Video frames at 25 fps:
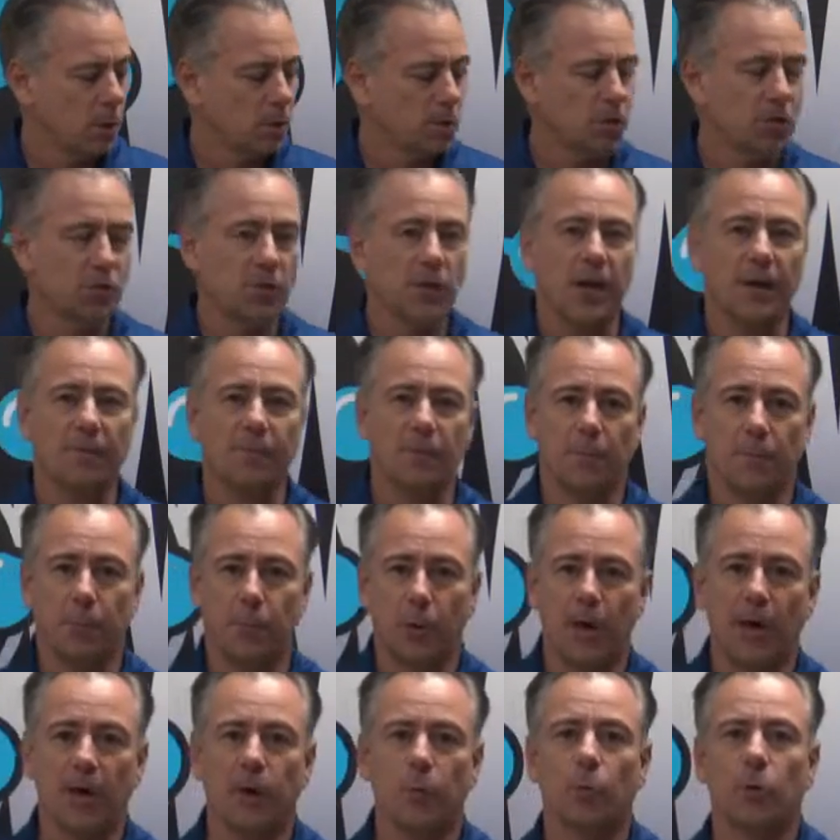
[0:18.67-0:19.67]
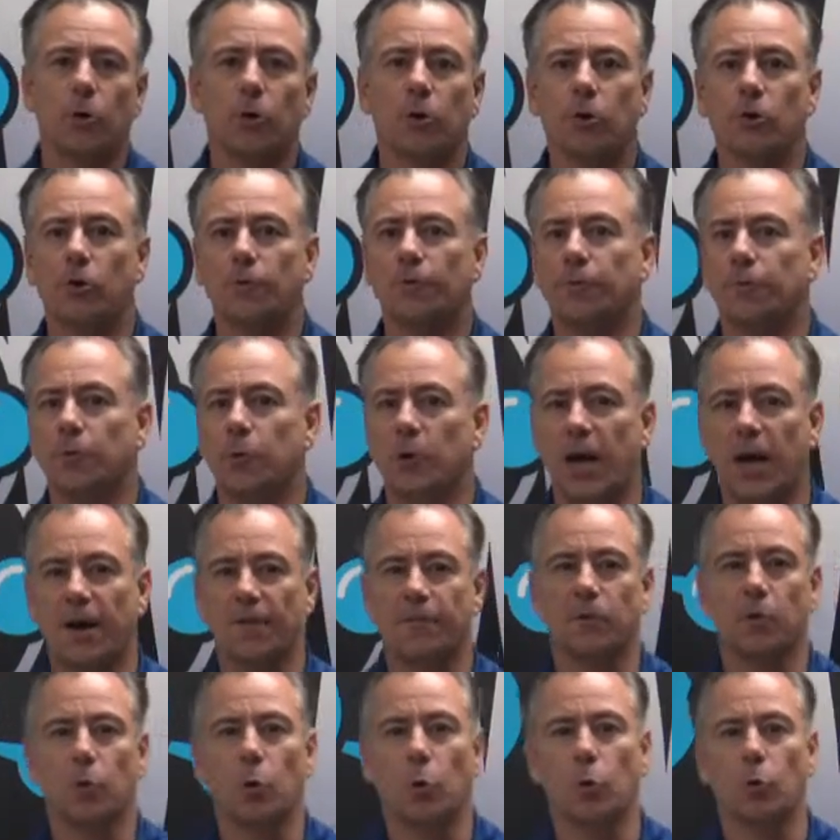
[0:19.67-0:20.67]
Should you happen to break one, or if you
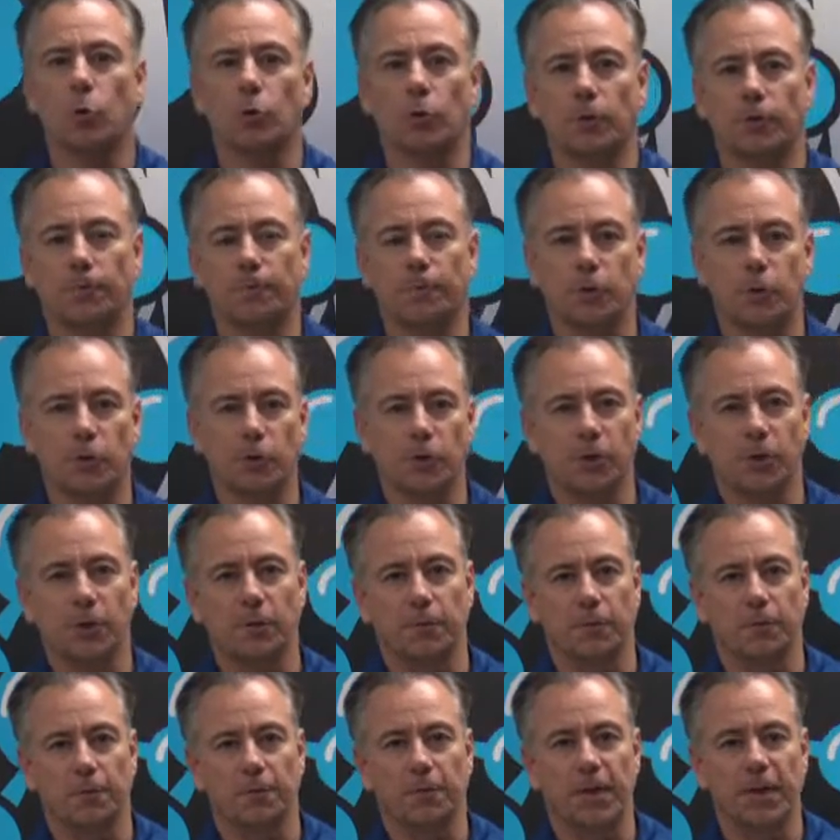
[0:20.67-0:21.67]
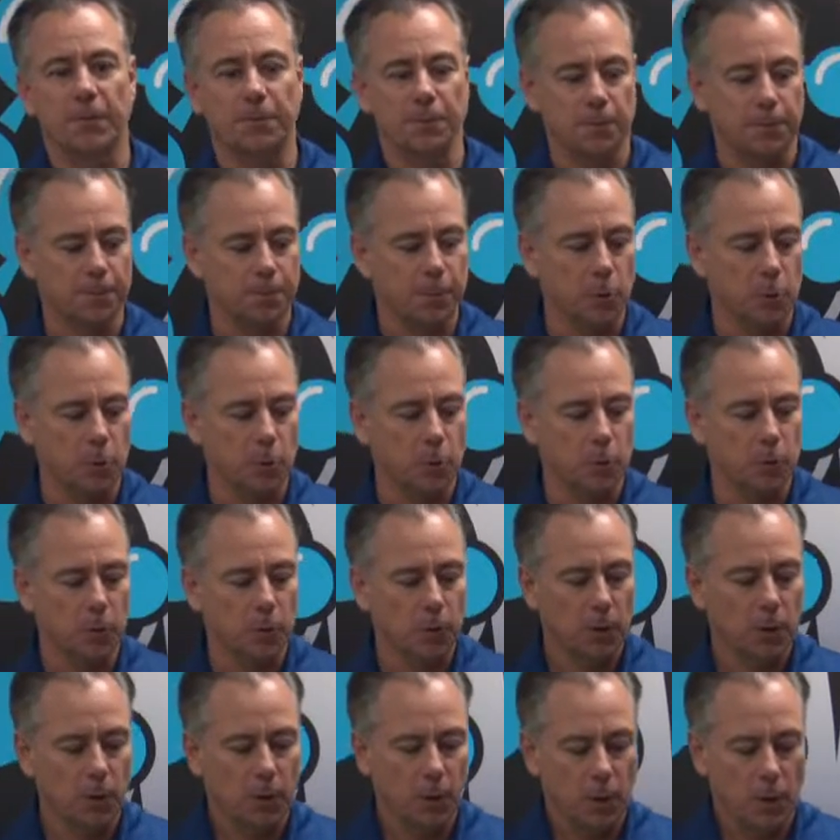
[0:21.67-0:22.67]
have an older version of the Viper
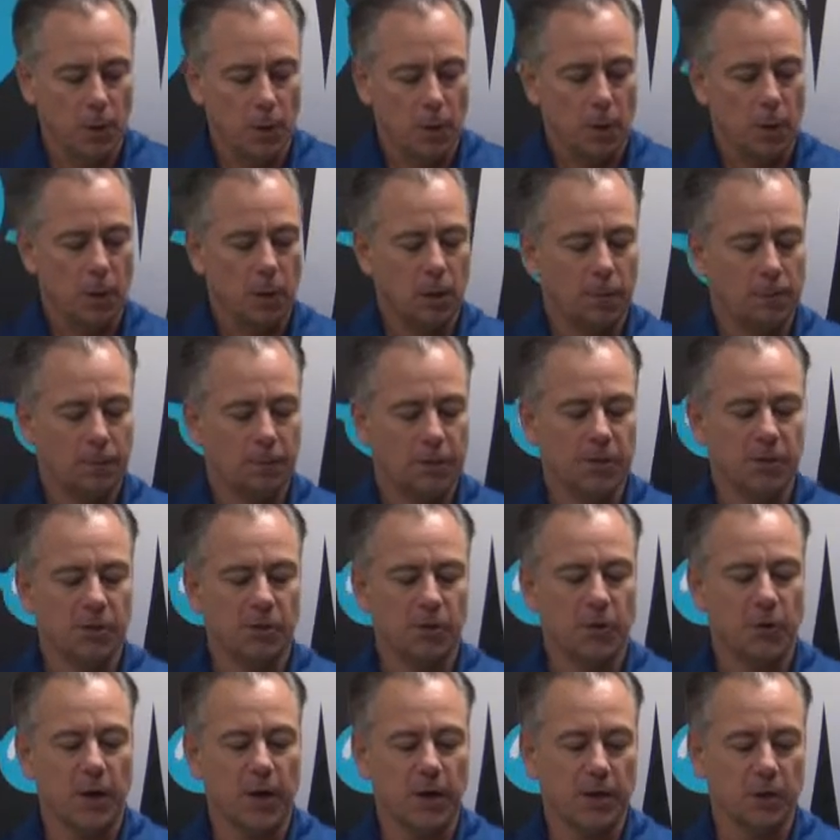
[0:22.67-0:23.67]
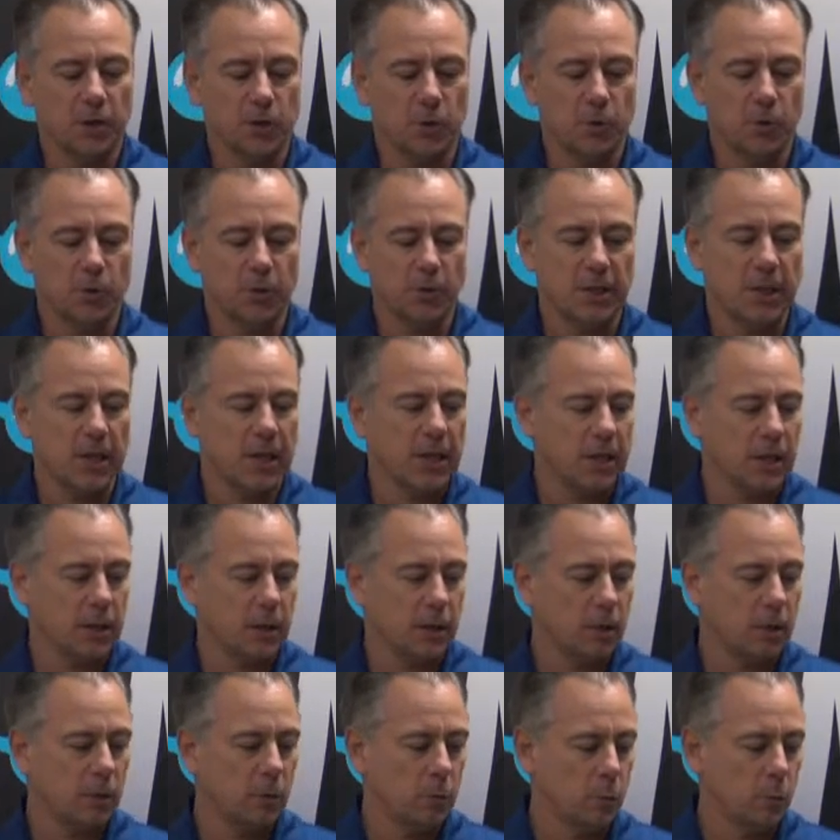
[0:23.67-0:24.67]
pole, this straight
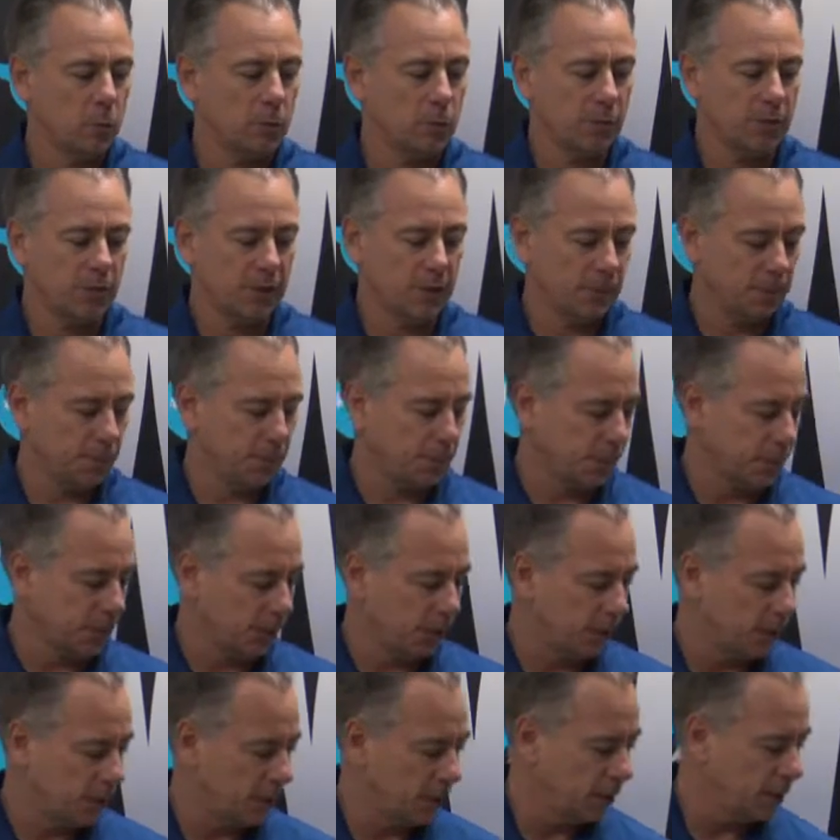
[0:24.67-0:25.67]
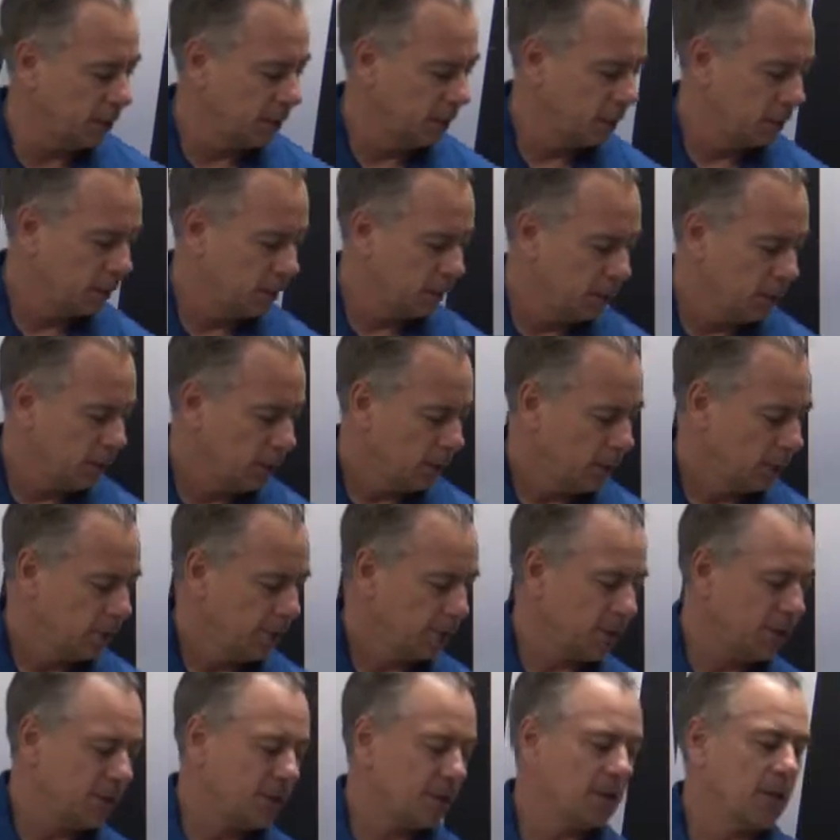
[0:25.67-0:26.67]
gooseneck will simply
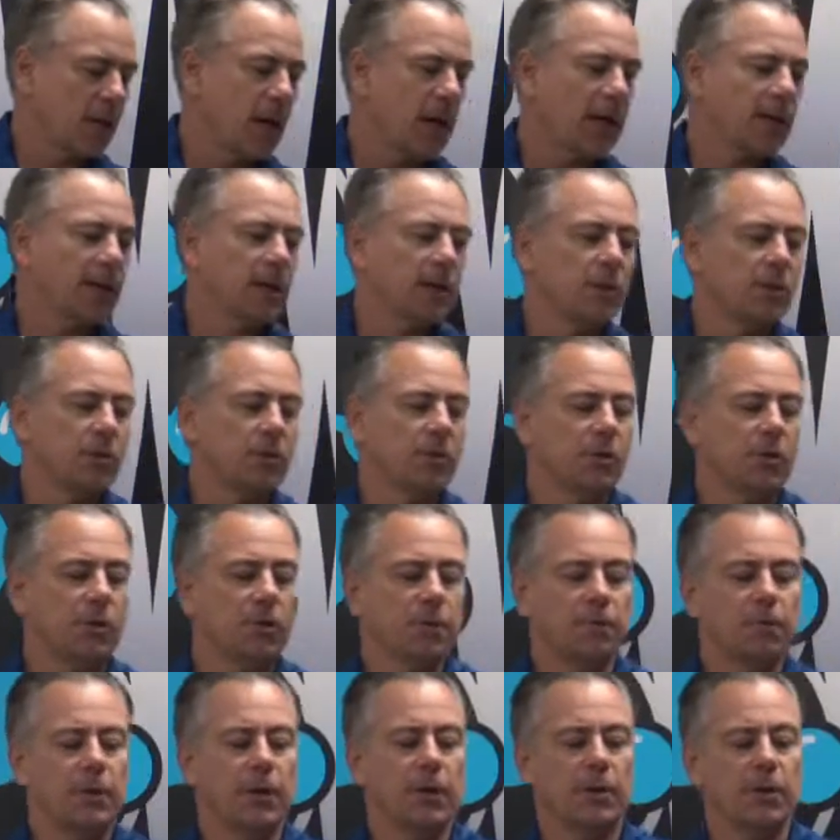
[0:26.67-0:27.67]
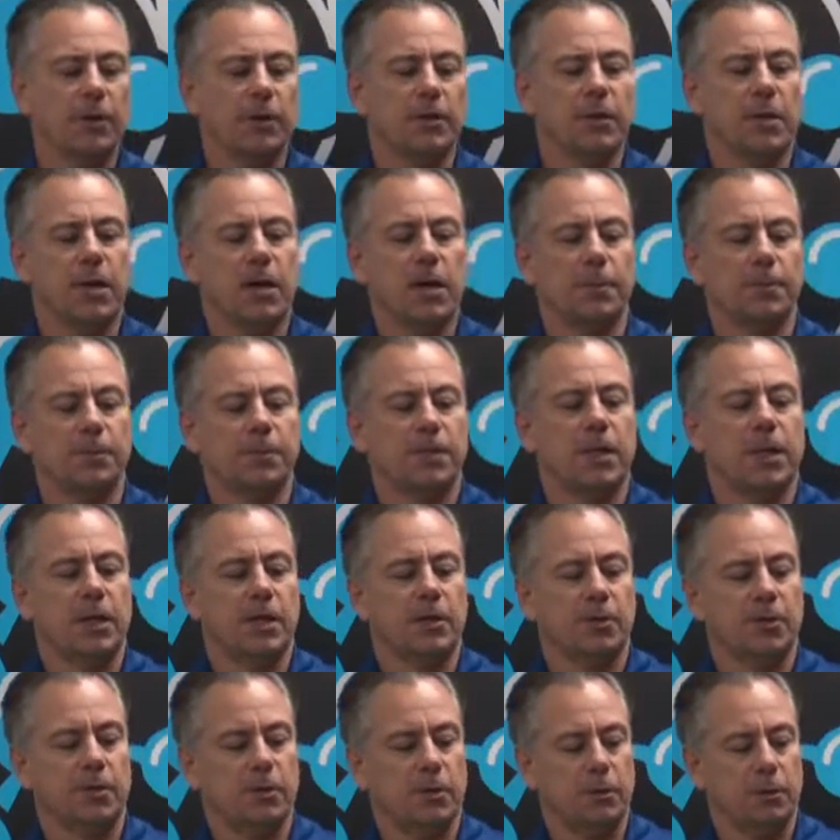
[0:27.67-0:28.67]
just slide into the very top
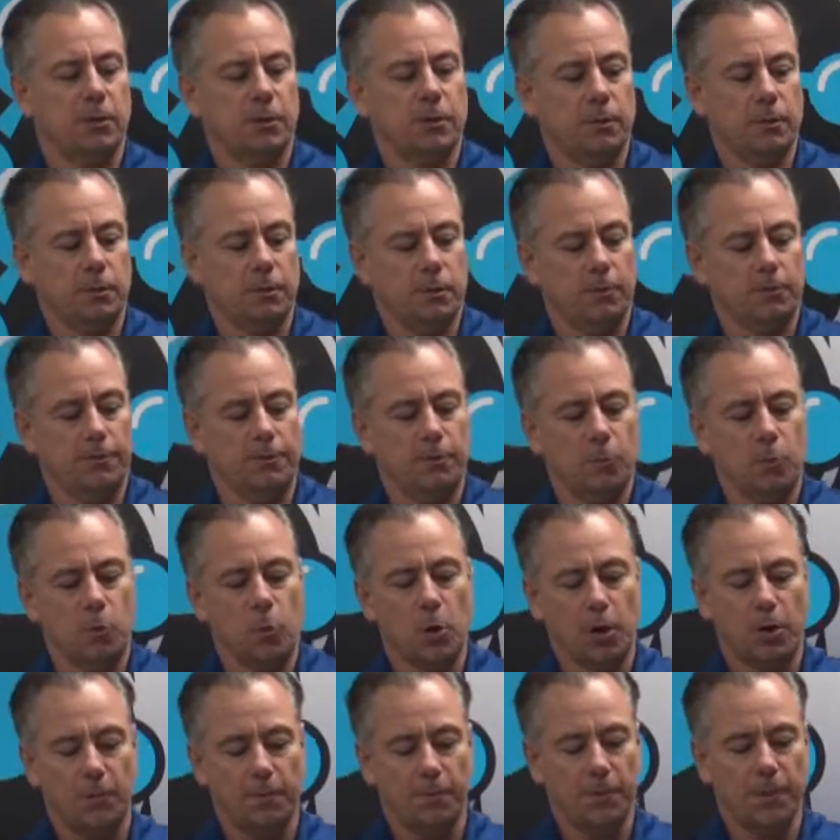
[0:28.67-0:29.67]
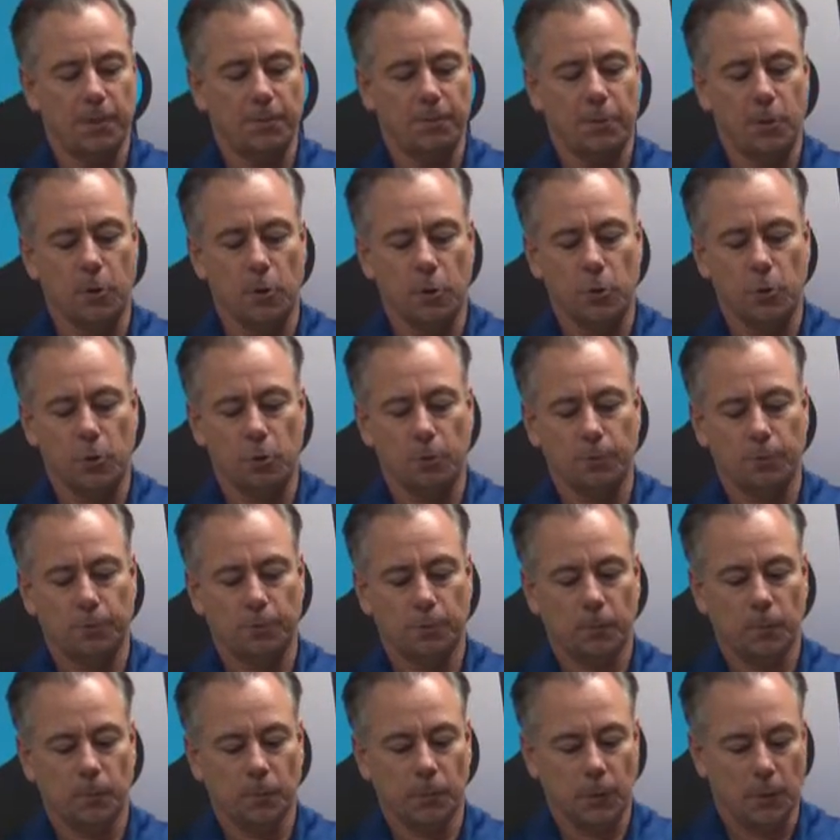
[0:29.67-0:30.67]
section of your waterfed pole.
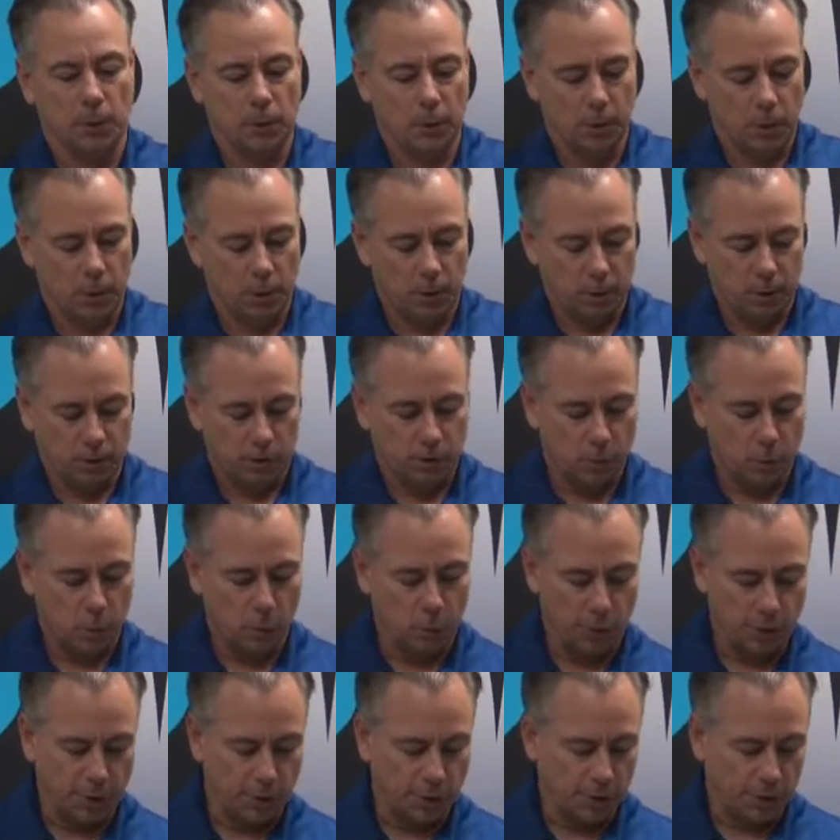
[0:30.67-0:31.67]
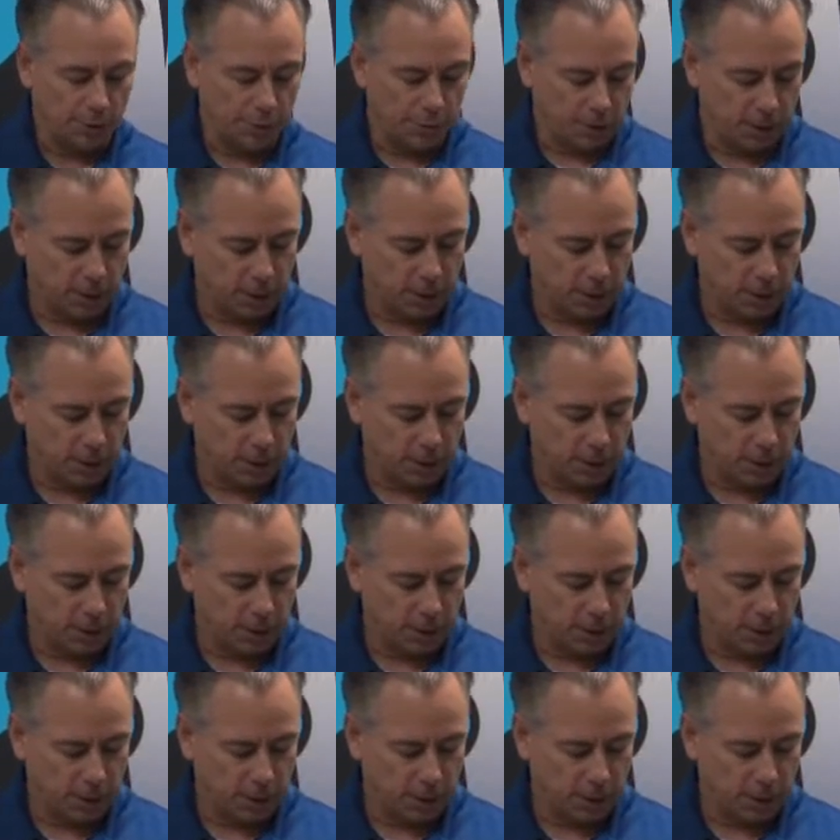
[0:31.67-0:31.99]
So where your